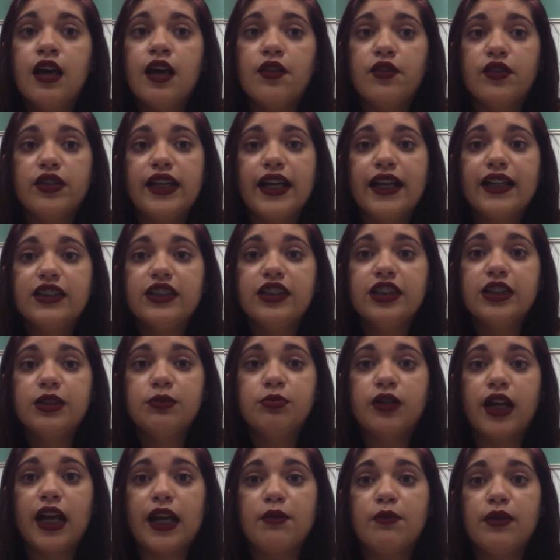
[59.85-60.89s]
The next is
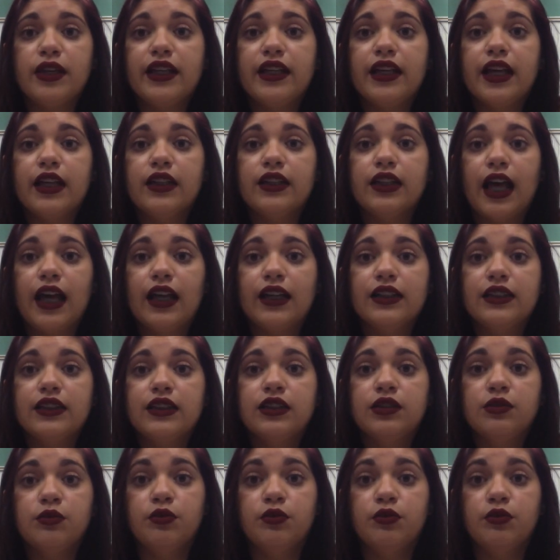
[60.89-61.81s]
priming, and that is